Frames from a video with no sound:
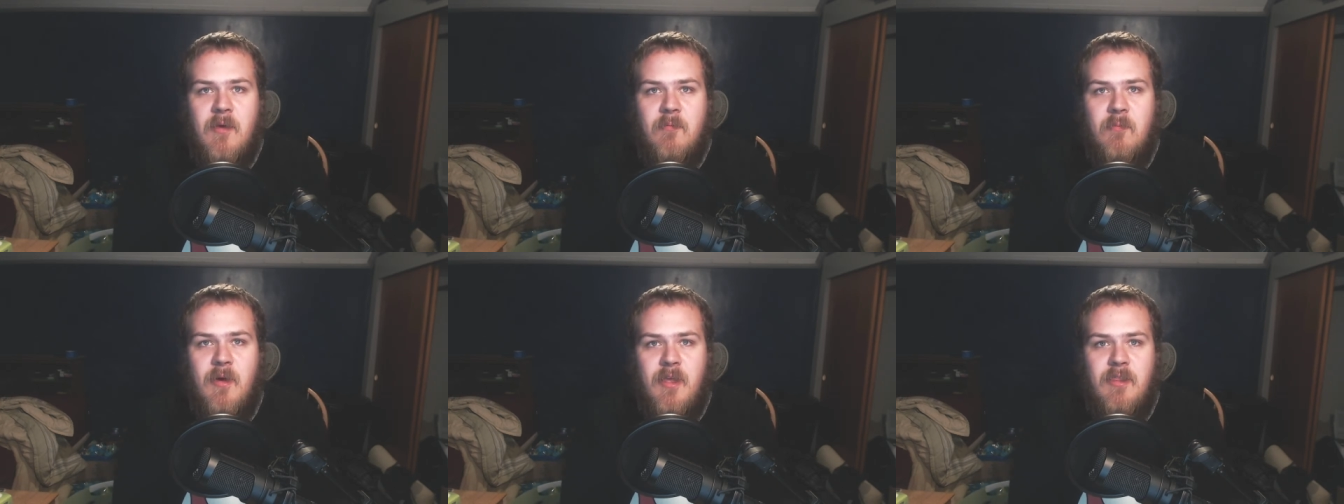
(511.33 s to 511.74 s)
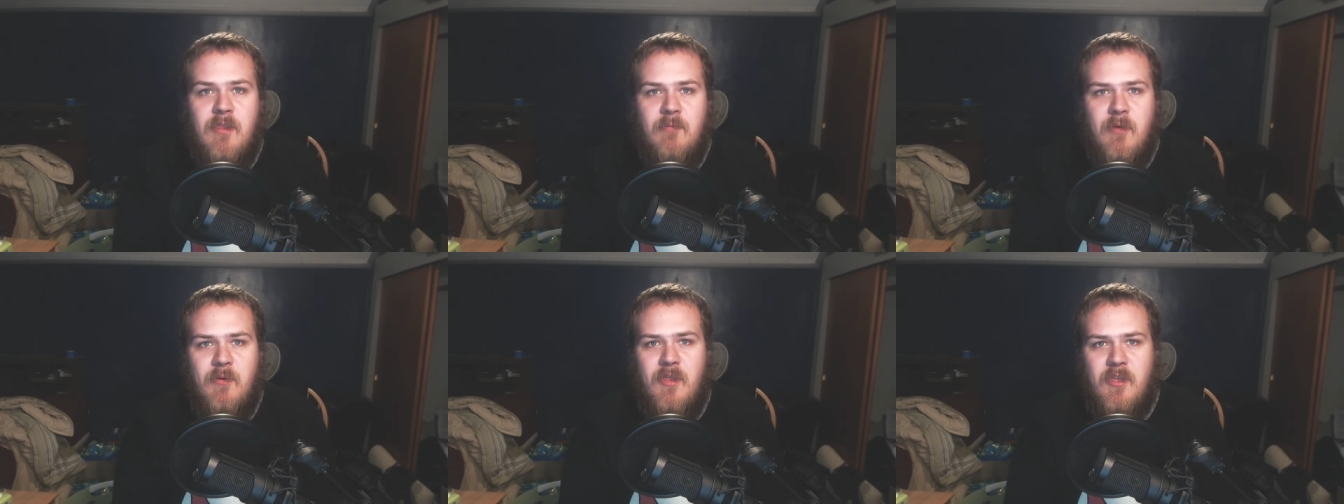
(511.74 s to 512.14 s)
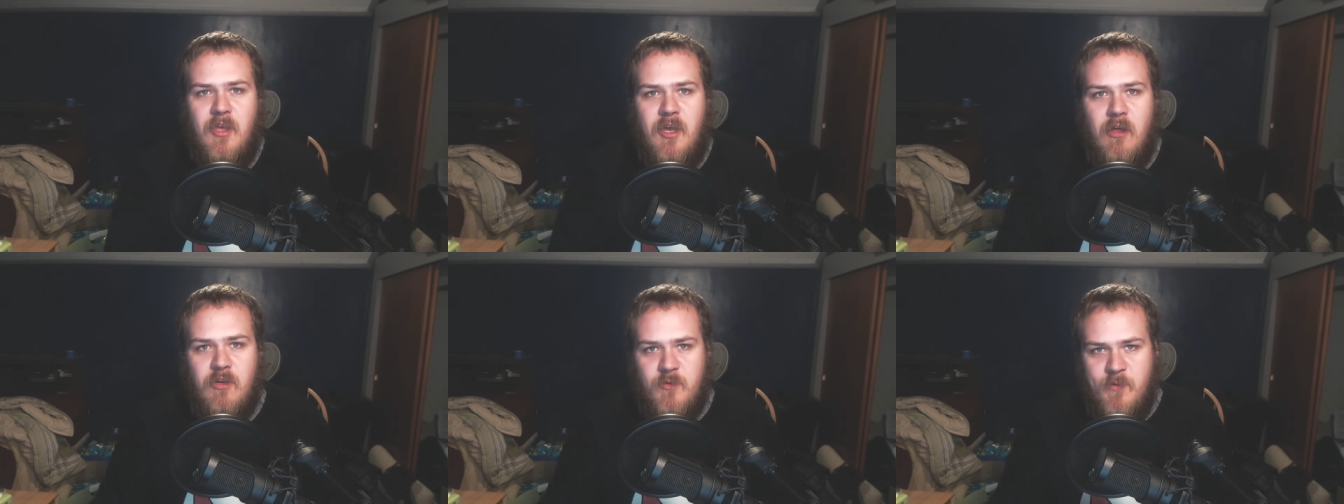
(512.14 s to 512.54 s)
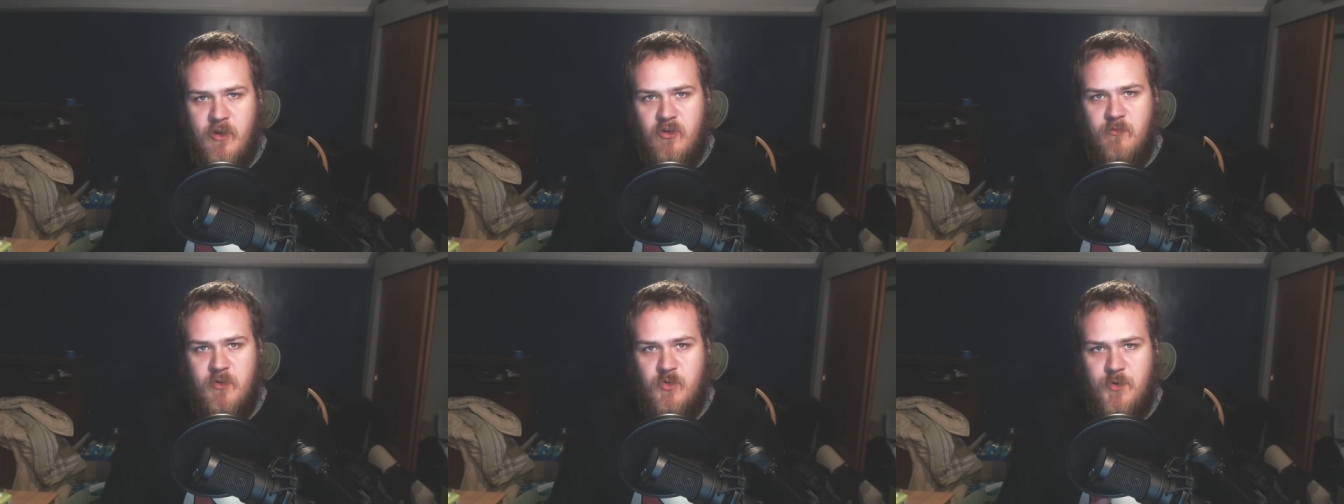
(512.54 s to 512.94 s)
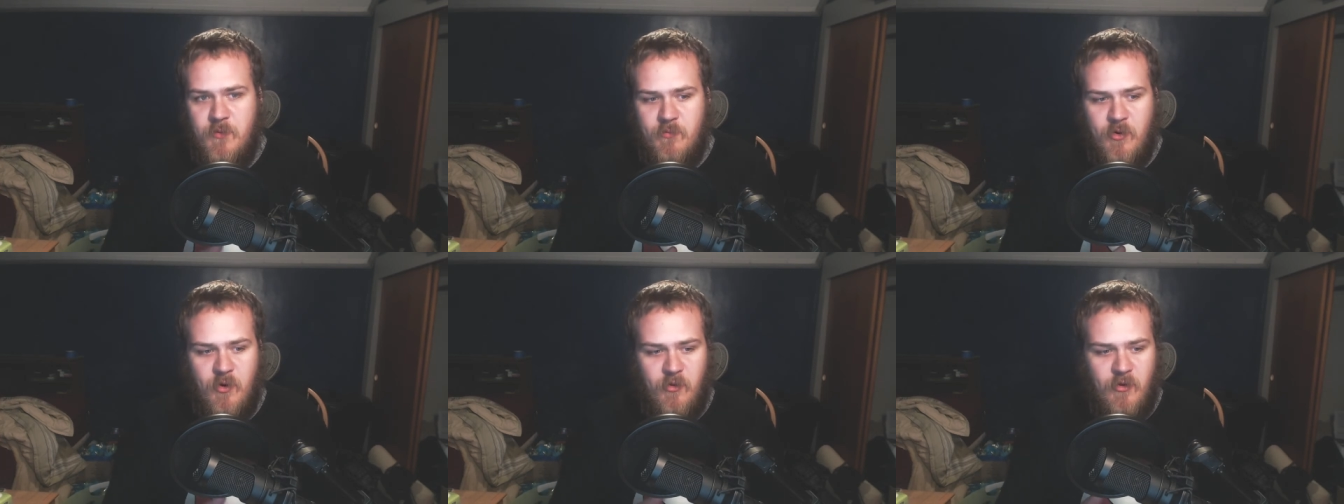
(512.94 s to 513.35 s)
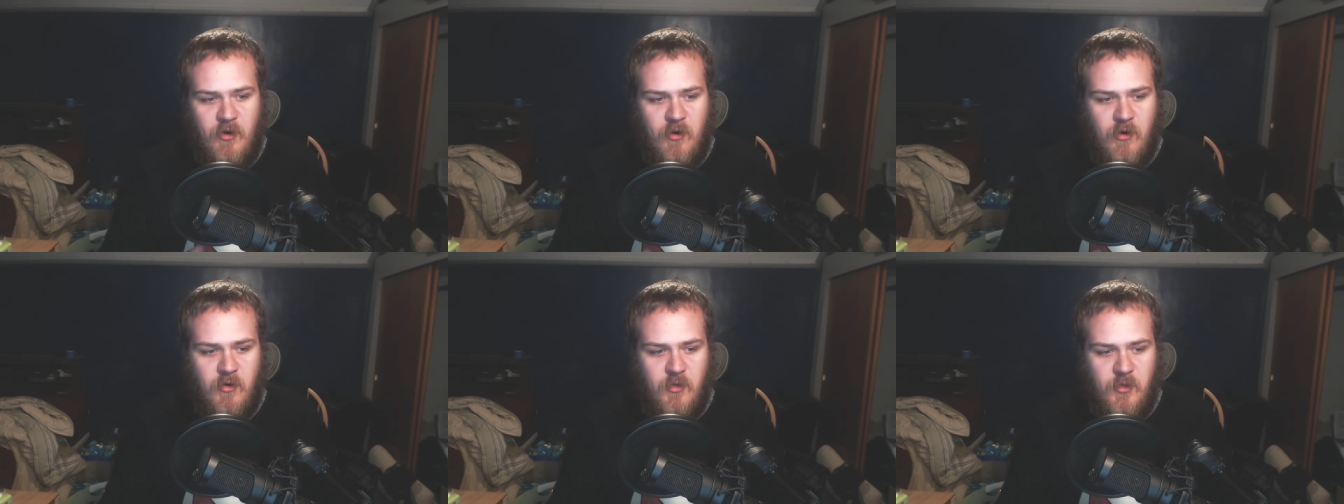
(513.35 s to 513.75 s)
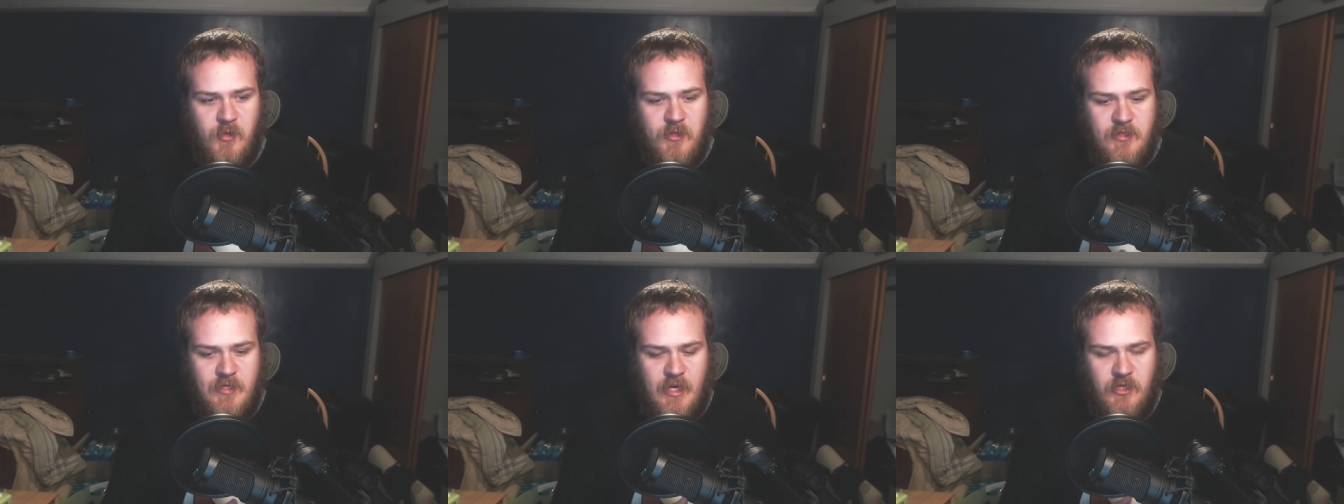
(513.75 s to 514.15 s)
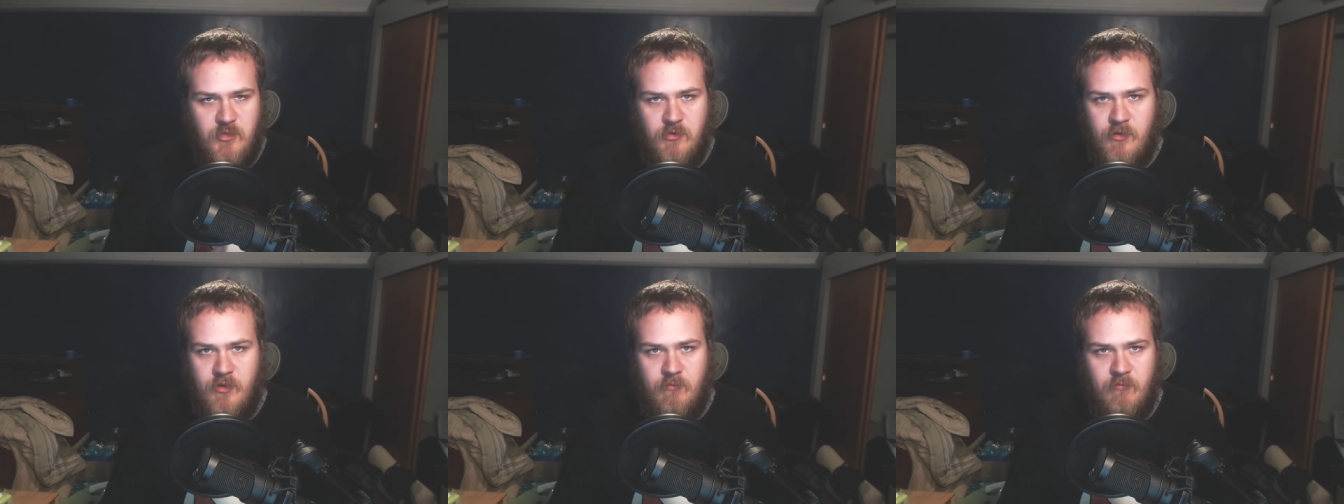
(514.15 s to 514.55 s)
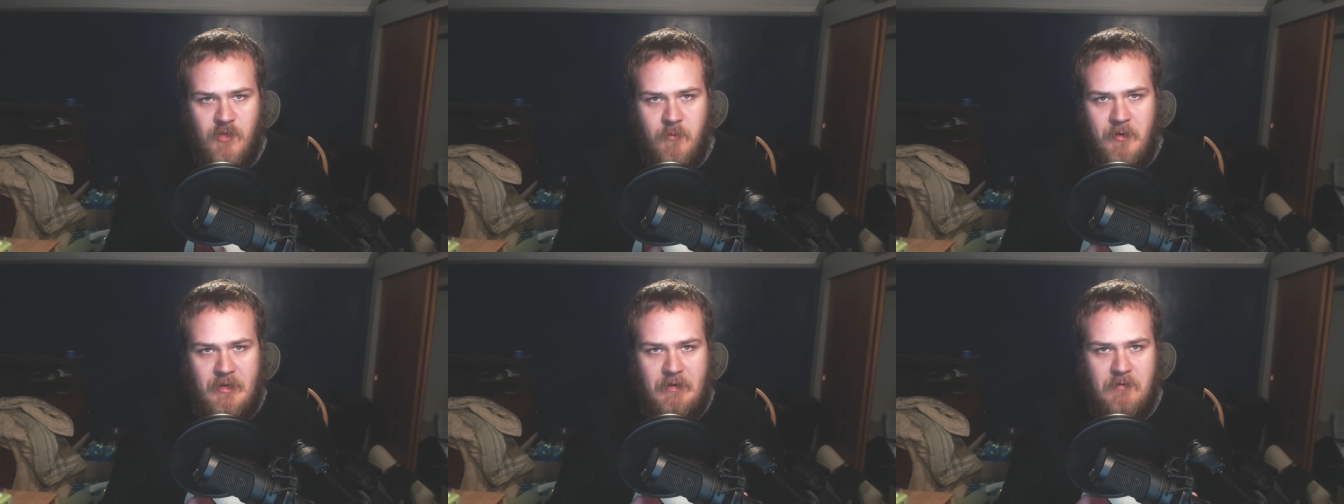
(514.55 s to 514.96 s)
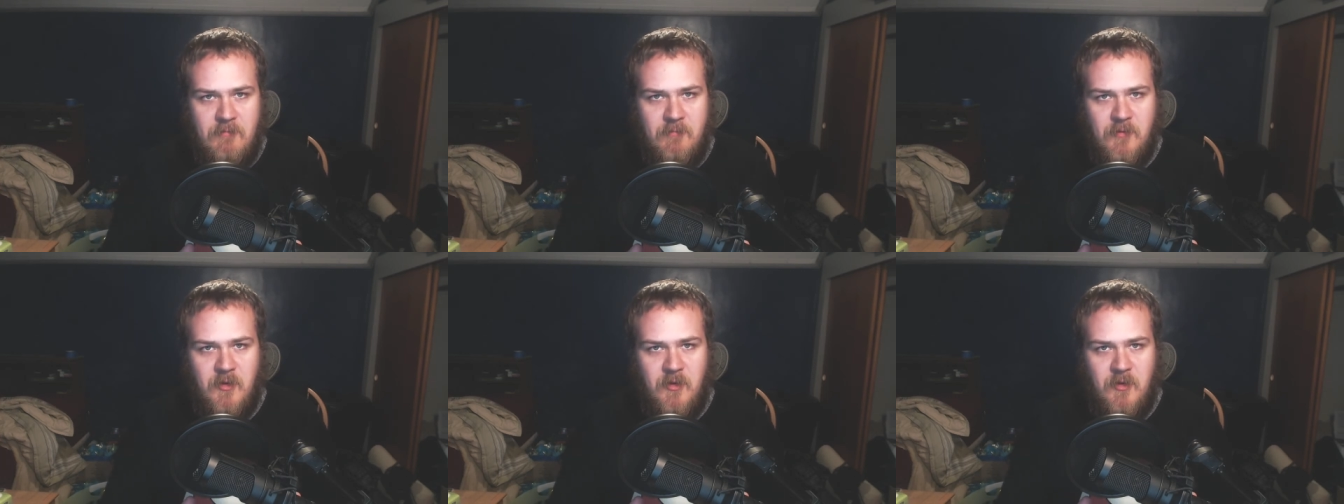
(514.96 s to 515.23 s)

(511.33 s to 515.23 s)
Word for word: But the, the, the color spectrum between perler and Artkal is actually limited